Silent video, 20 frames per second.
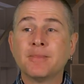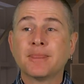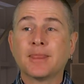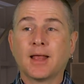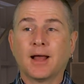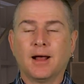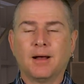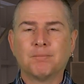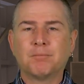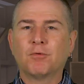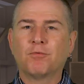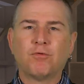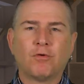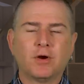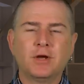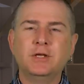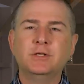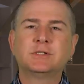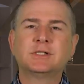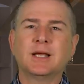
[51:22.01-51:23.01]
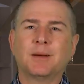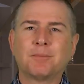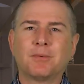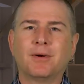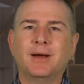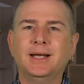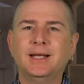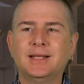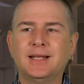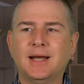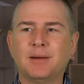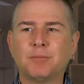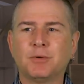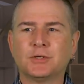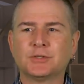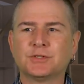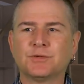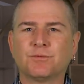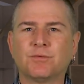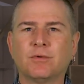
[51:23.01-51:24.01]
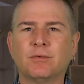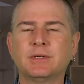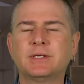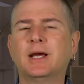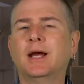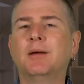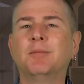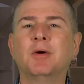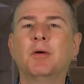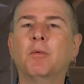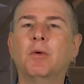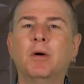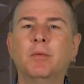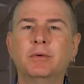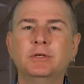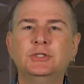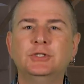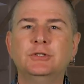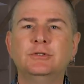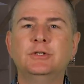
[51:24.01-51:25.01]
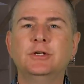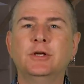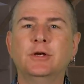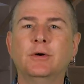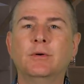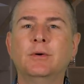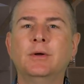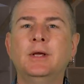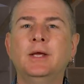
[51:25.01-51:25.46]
um, before you separated that person for retirement, what would you do?